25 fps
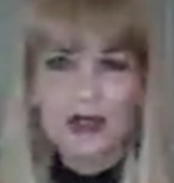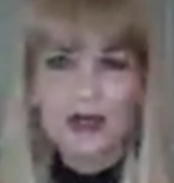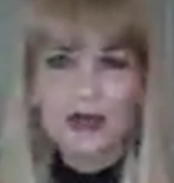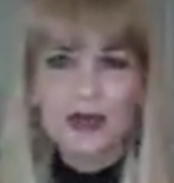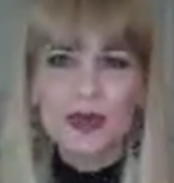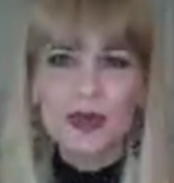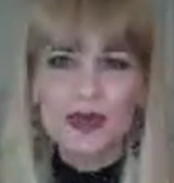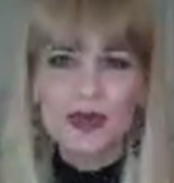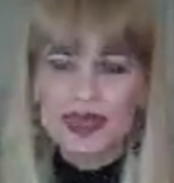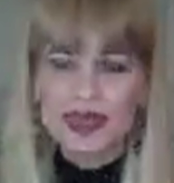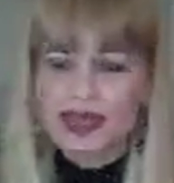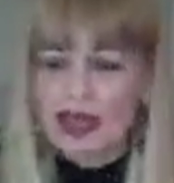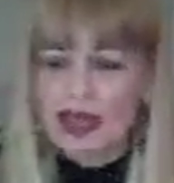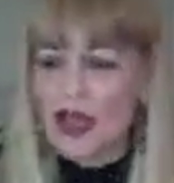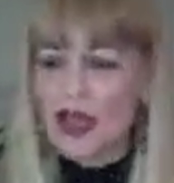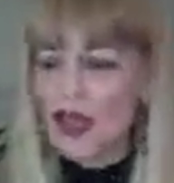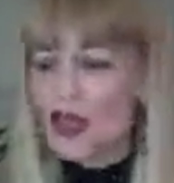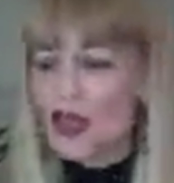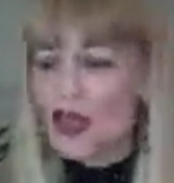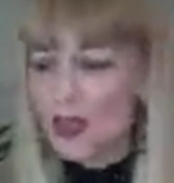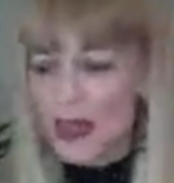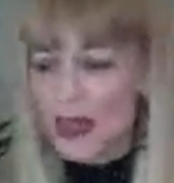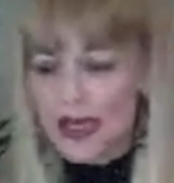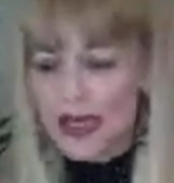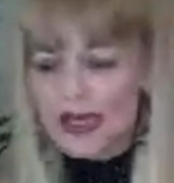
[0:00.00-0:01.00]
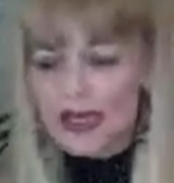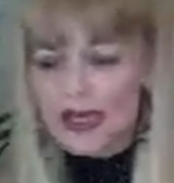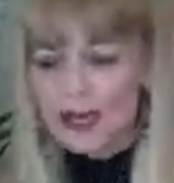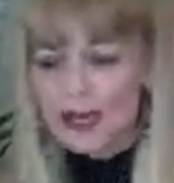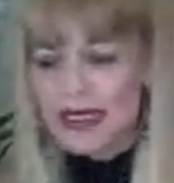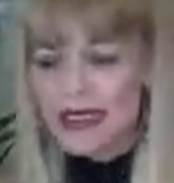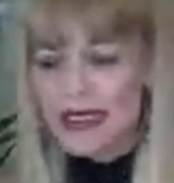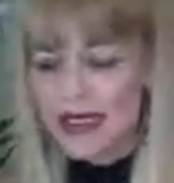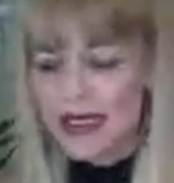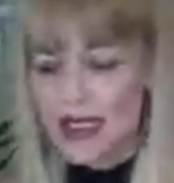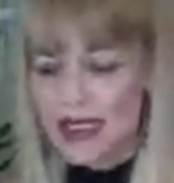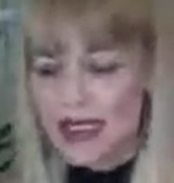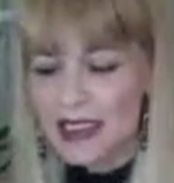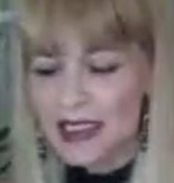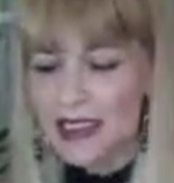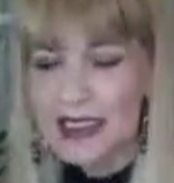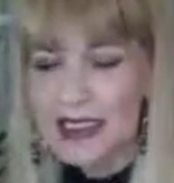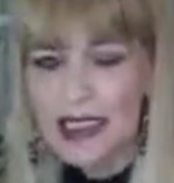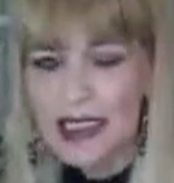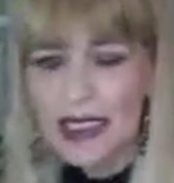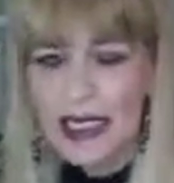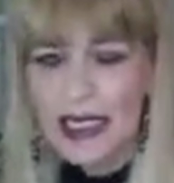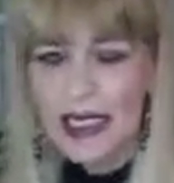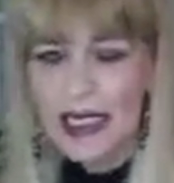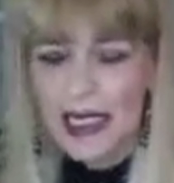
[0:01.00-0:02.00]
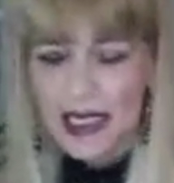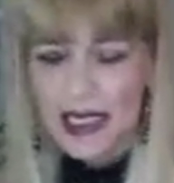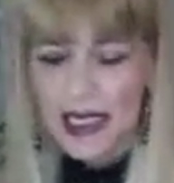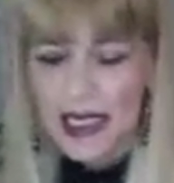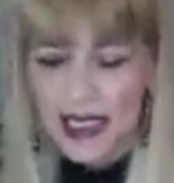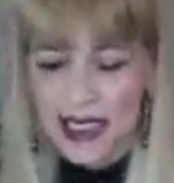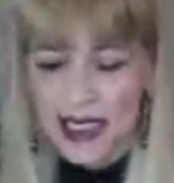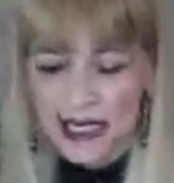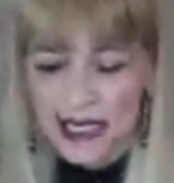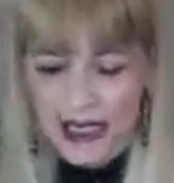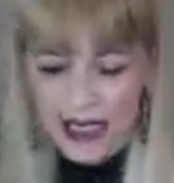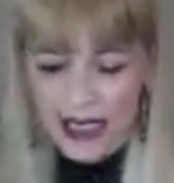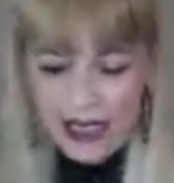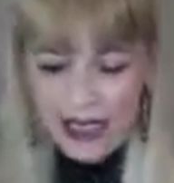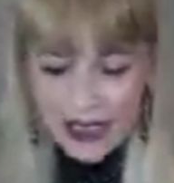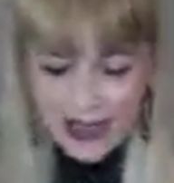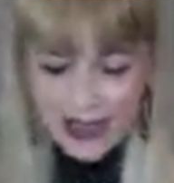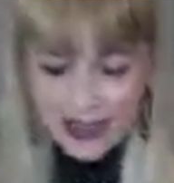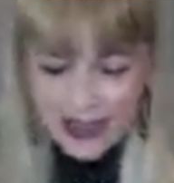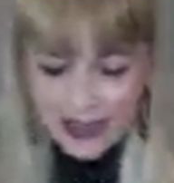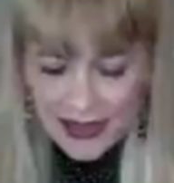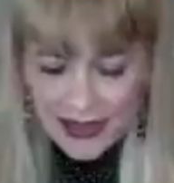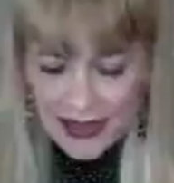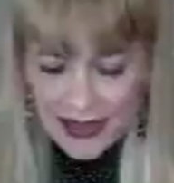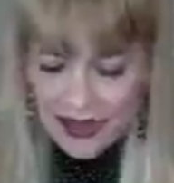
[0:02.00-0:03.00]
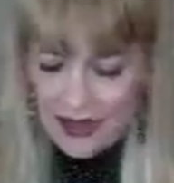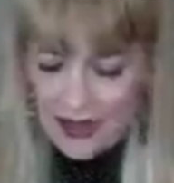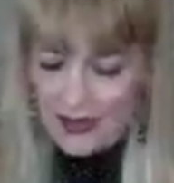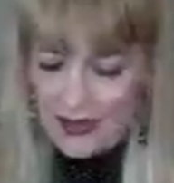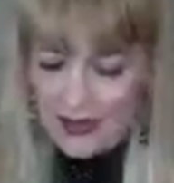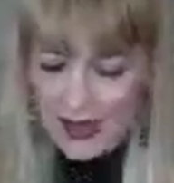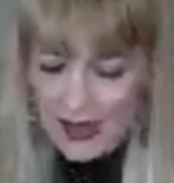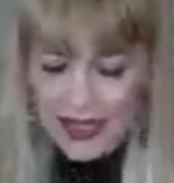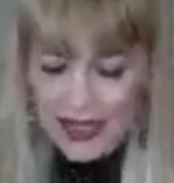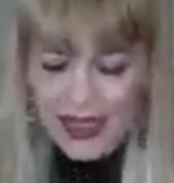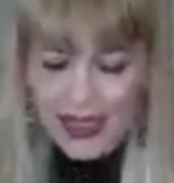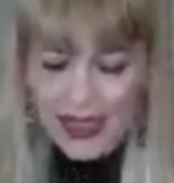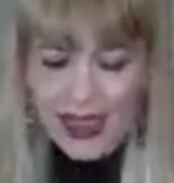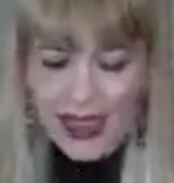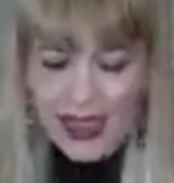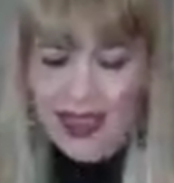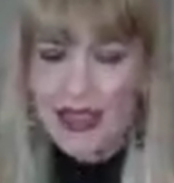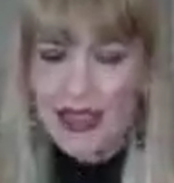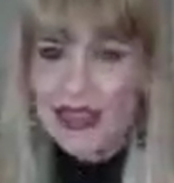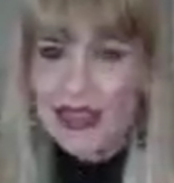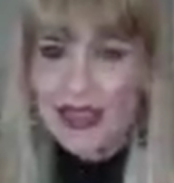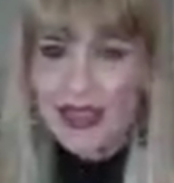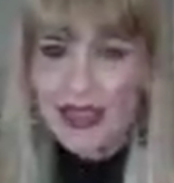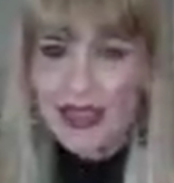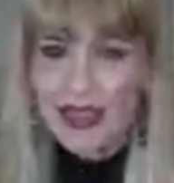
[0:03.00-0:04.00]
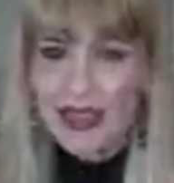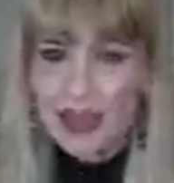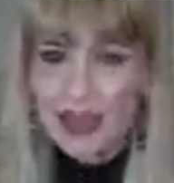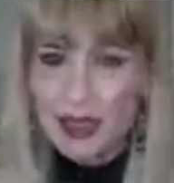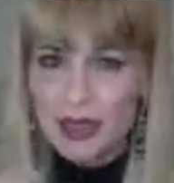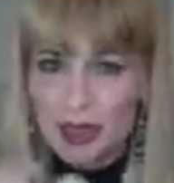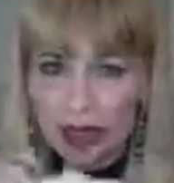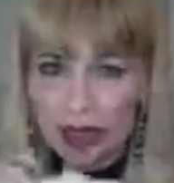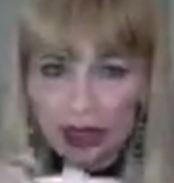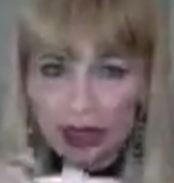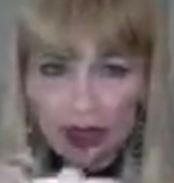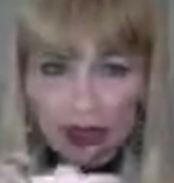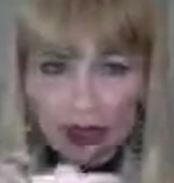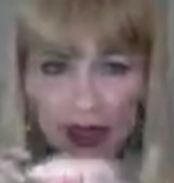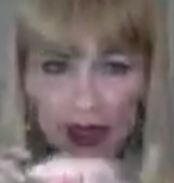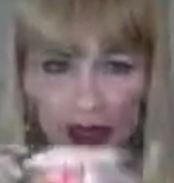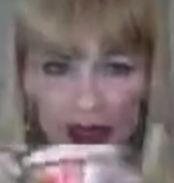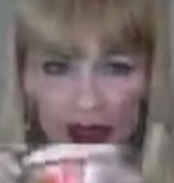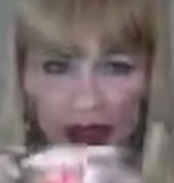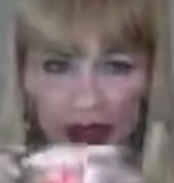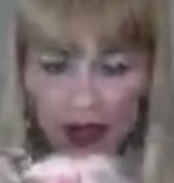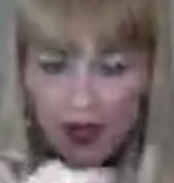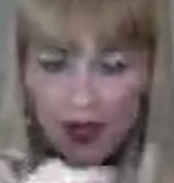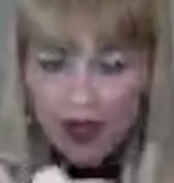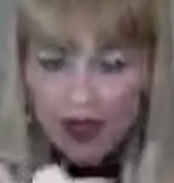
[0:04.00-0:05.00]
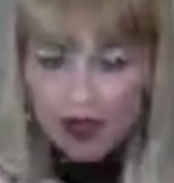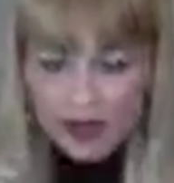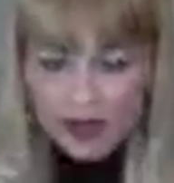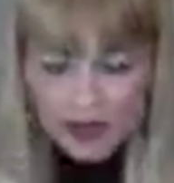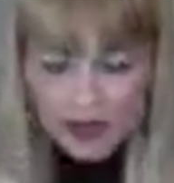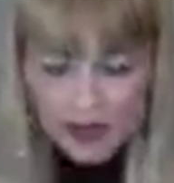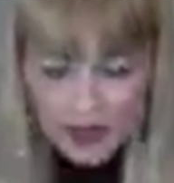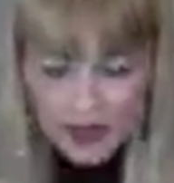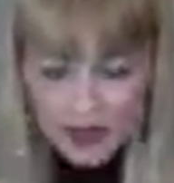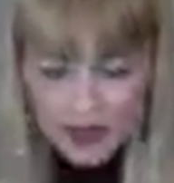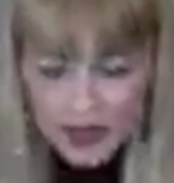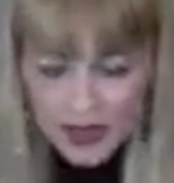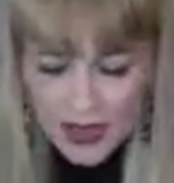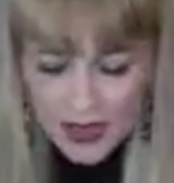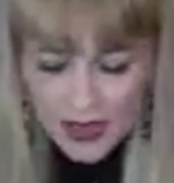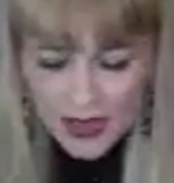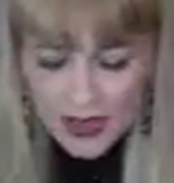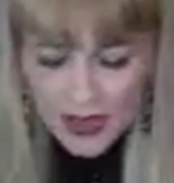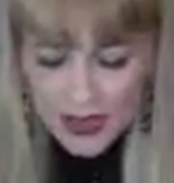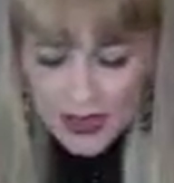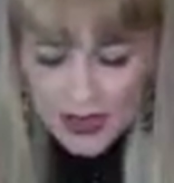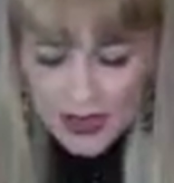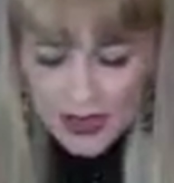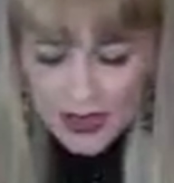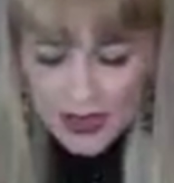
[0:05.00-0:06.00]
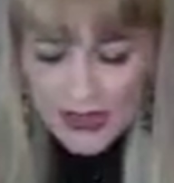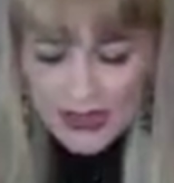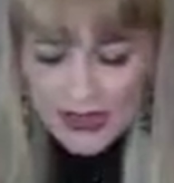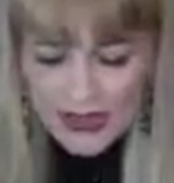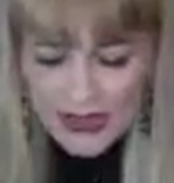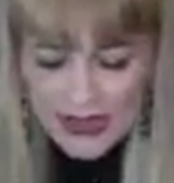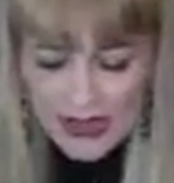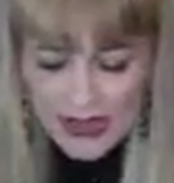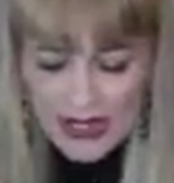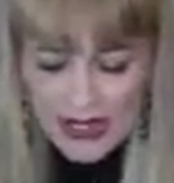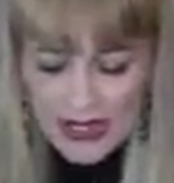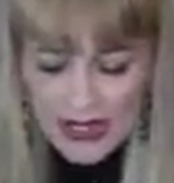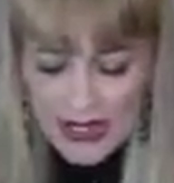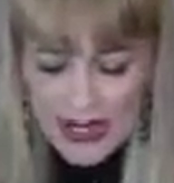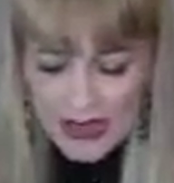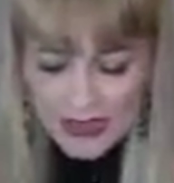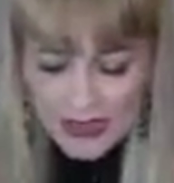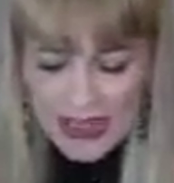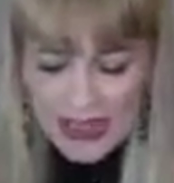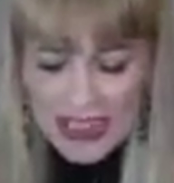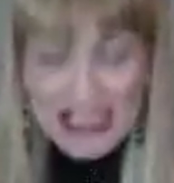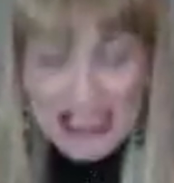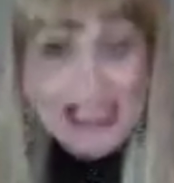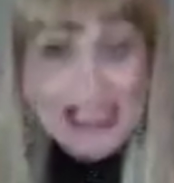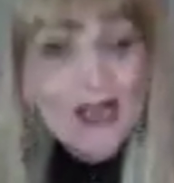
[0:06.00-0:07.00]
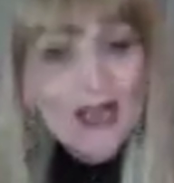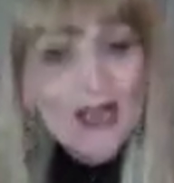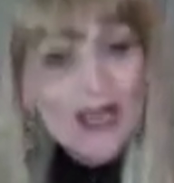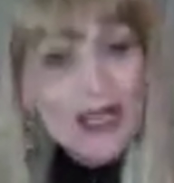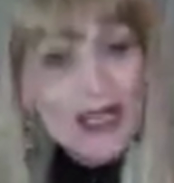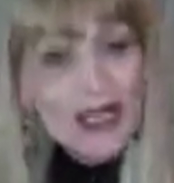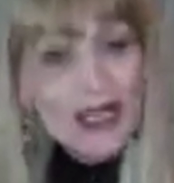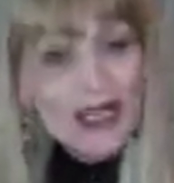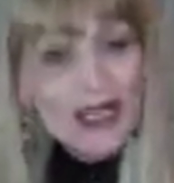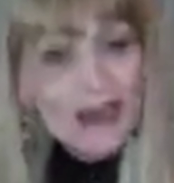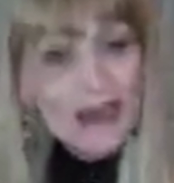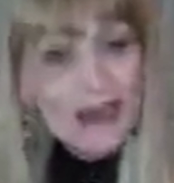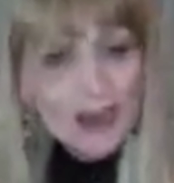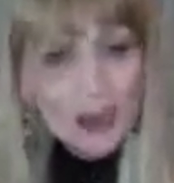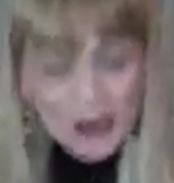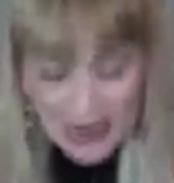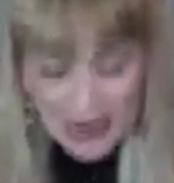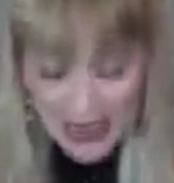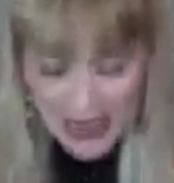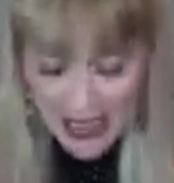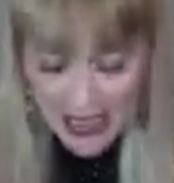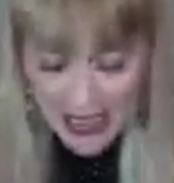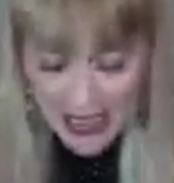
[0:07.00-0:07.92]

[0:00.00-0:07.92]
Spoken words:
But I'll go back to my salad, and I can't stop eating this, so this is what I'm gonna I'm gonna eat right at the moment,